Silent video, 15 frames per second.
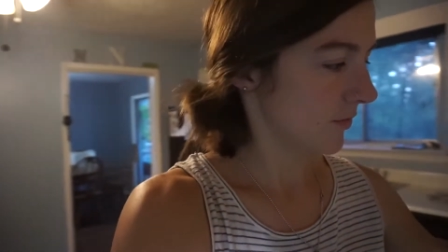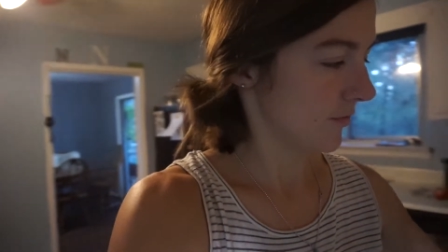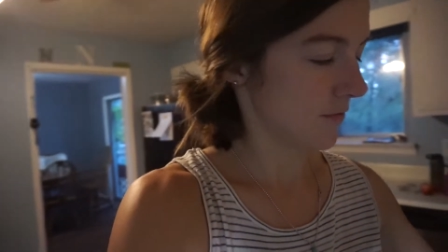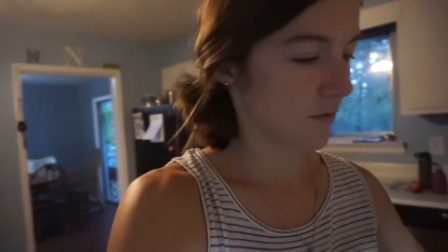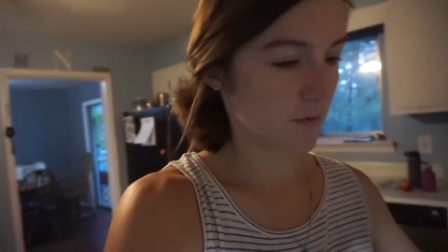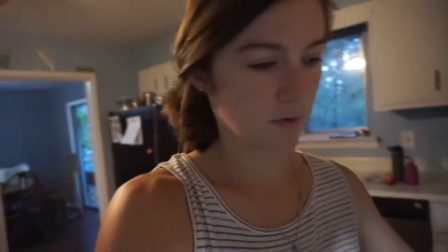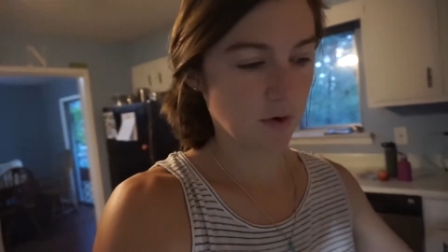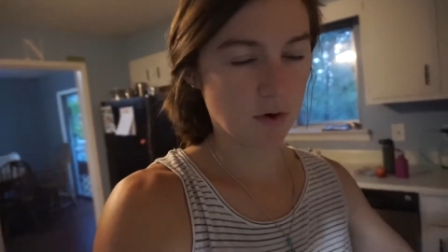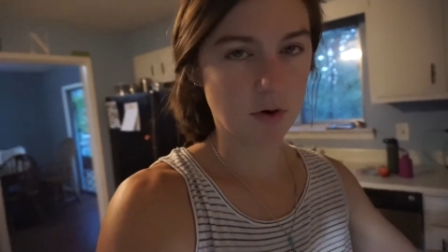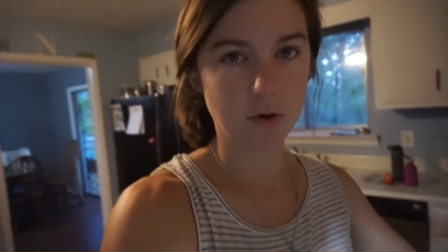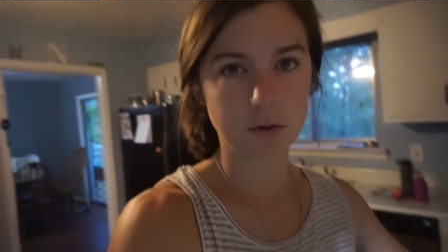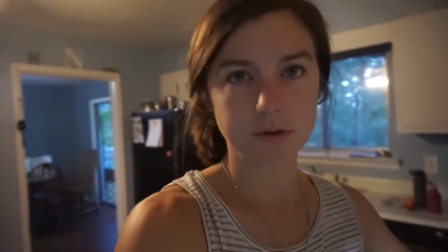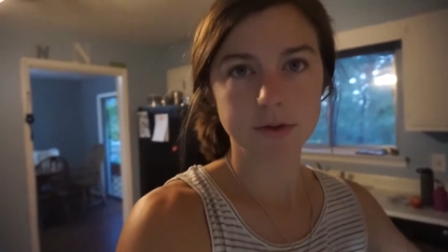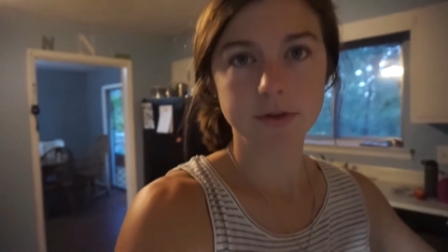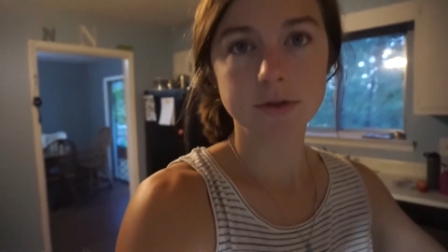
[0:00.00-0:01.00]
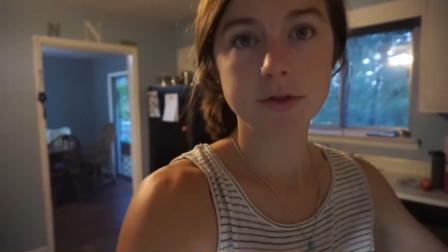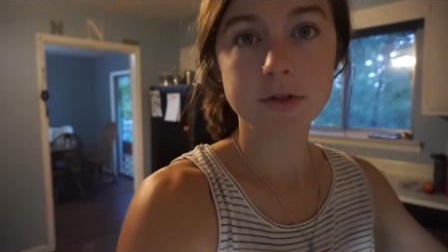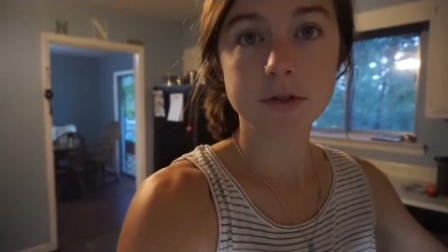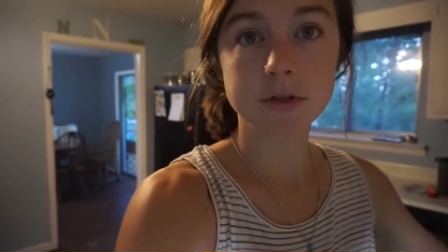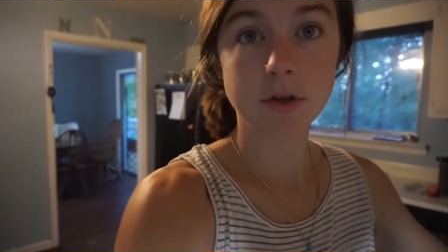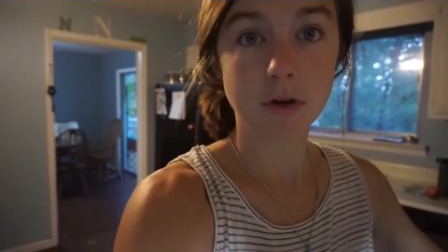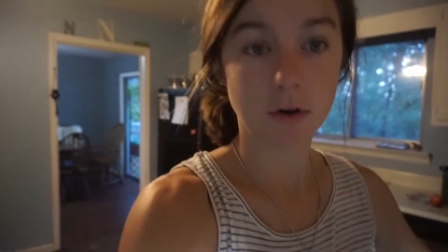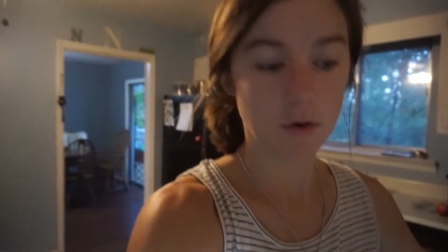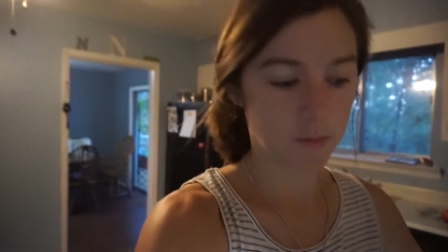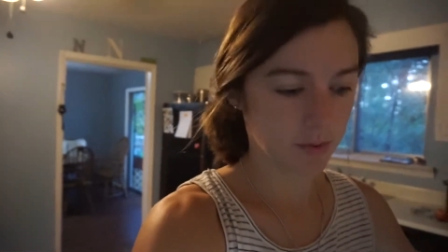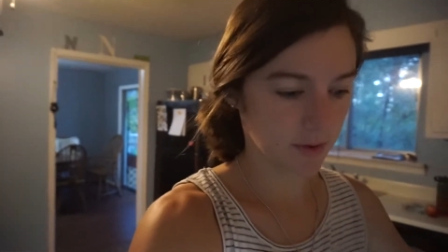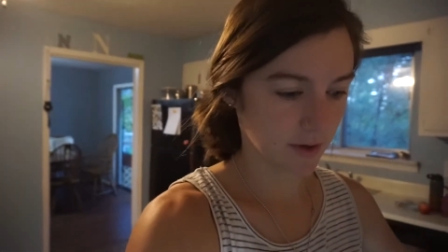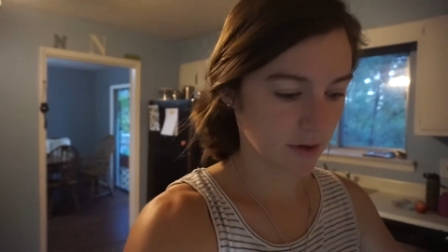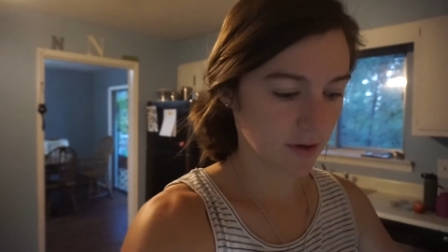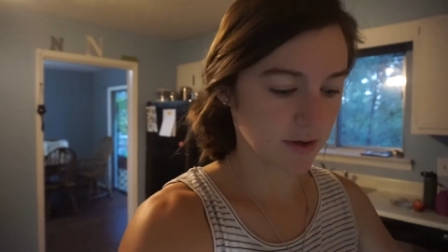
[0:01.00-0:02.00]
for our little soccer
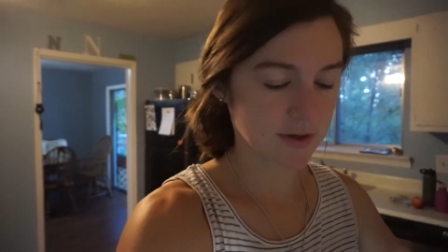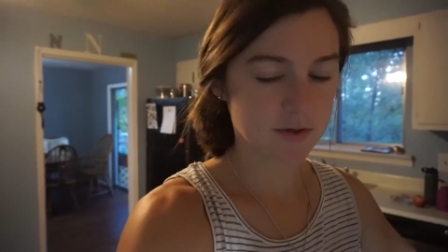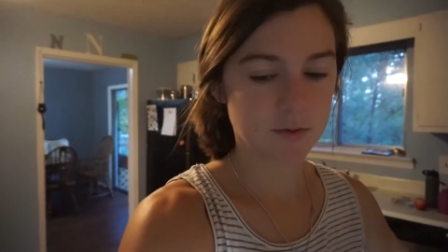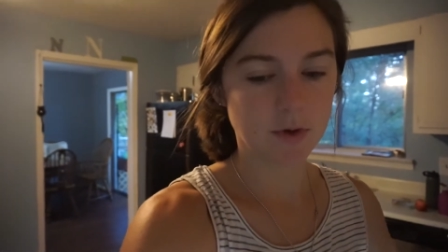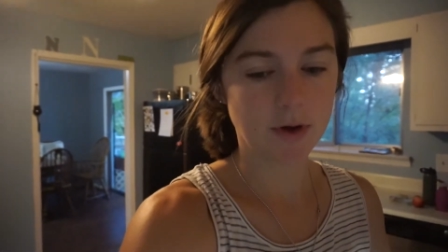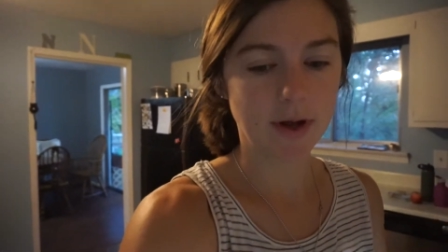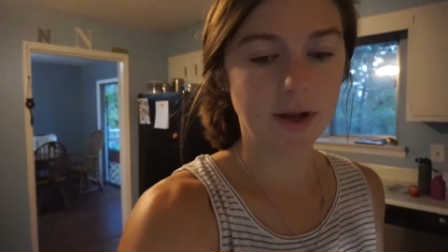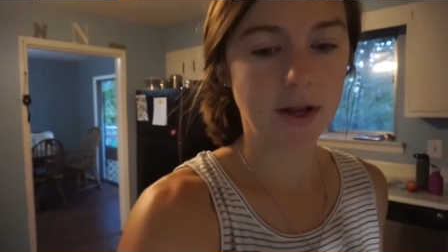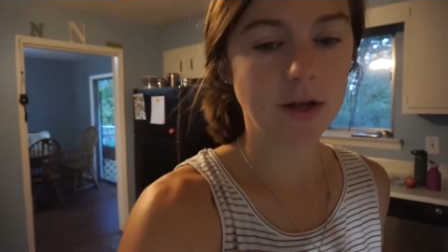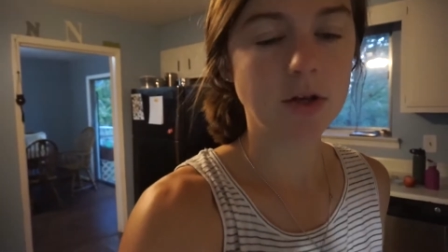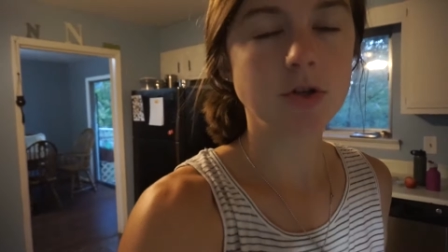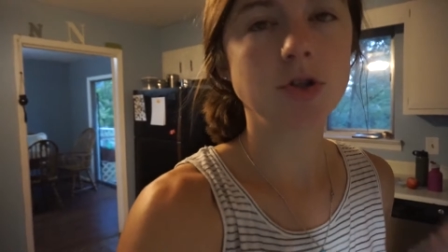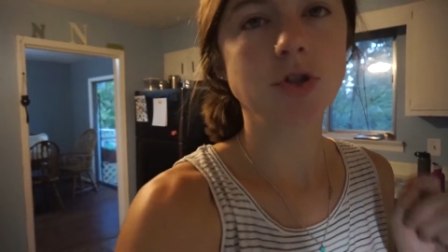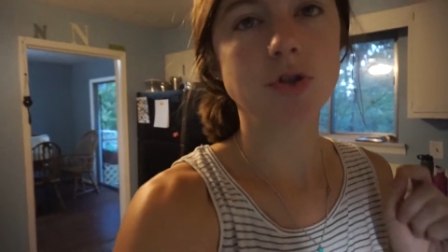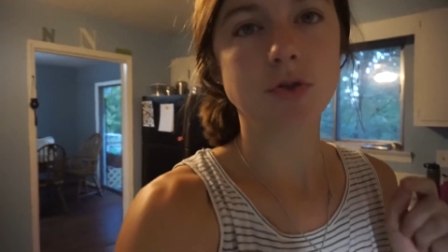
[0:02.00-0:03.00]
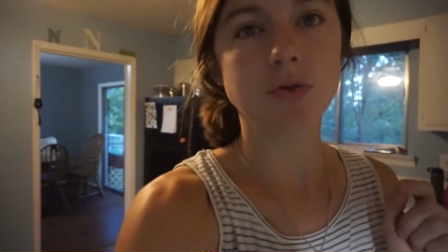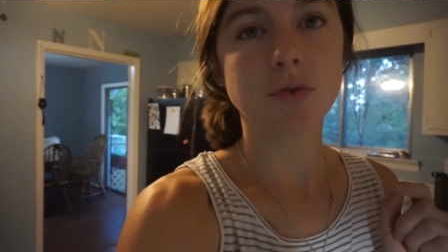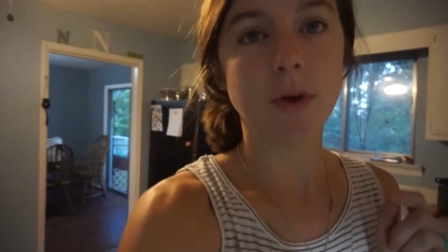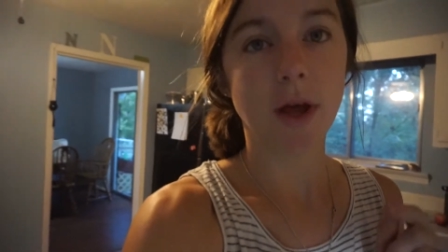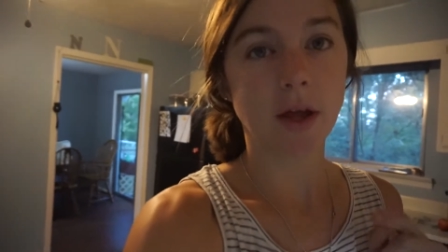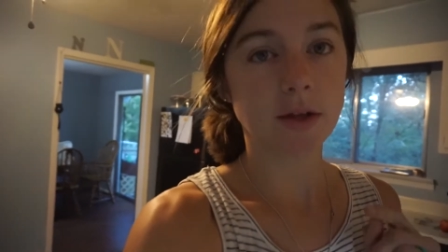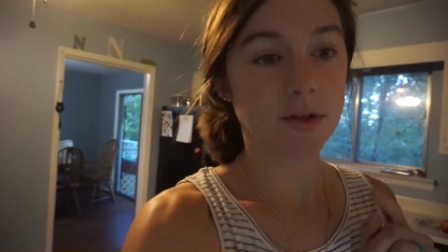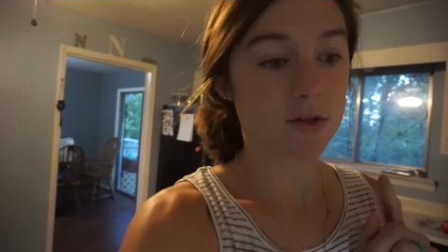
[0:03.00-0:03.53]
player because we are headed to a